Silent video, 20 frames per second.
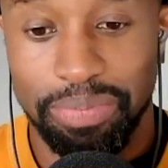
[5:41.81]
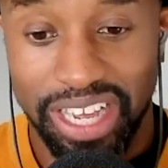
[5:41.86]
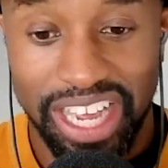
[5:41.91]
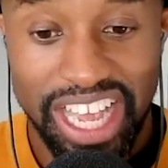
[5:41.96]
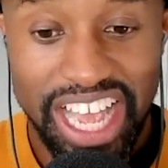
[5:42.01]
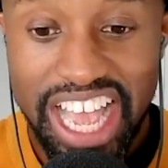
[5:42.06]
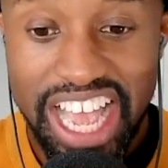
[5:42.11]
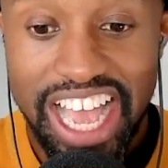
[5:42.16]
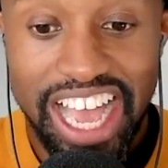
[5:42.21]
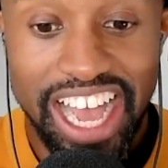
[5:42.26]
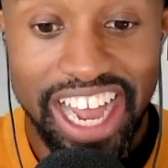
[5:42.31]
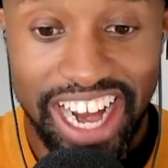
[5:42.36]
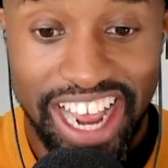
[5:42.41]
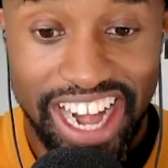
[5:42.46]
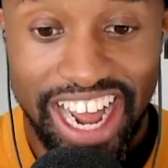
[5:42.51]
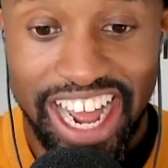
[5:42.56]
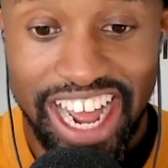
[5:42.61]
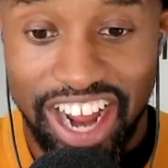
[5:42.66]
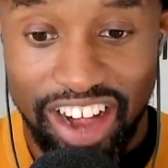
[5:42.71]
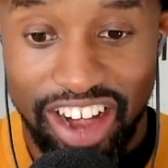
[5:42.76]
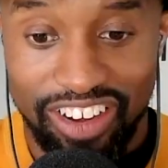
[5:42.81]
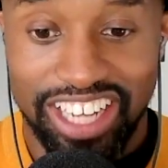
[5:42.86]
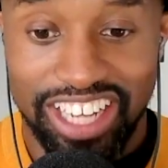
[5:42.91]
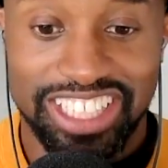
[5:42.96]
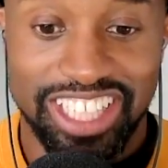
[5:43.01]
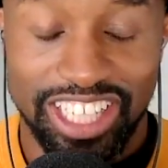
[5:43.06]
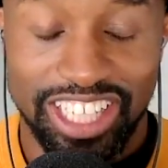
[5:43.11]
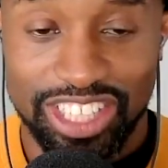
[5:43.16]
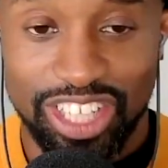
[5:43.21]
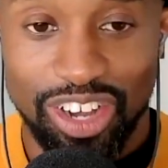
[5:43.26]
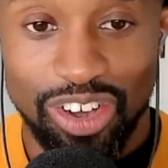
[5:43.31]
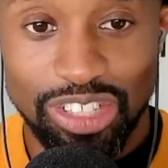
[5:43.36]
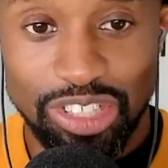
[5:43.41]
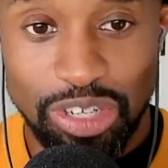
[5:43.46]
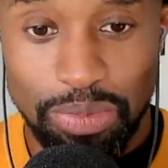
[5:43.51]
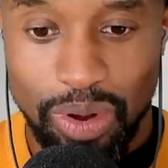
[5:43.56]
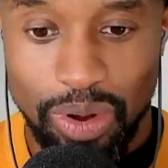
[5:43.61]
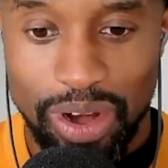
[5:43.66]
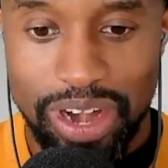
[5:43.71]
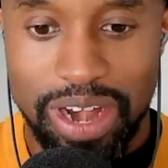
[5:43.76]
But again, I digress. Let's go
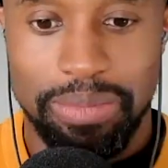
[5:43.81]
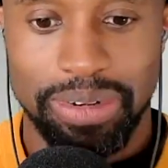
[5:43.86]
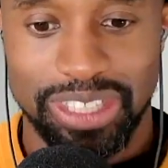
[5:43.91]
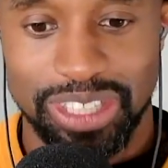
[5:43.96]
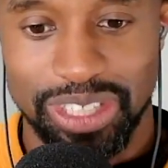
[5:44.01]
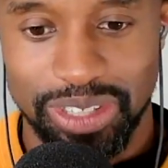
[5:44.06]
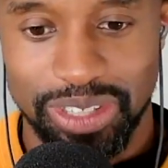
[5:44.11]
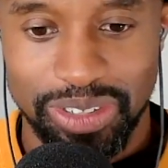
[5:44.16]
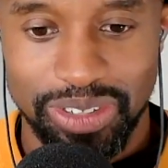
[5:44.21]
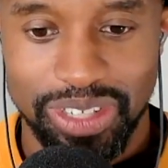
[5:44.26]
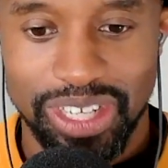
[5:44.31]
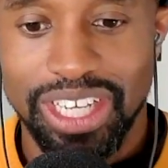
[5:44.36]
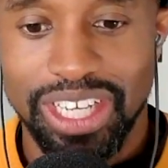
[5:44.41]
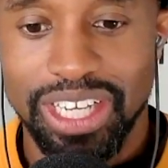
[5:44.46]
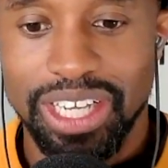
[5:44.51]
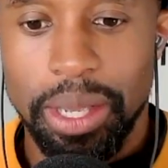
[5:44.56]
into point number 2.